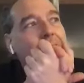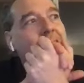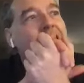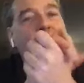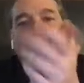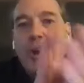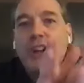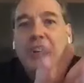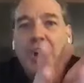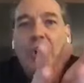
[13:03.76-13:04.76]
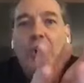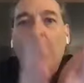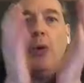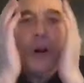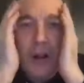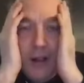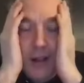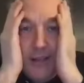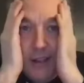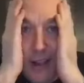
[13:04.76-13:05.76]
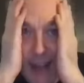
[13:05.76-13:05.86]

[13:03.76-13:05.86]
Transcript: and you want to know. Look,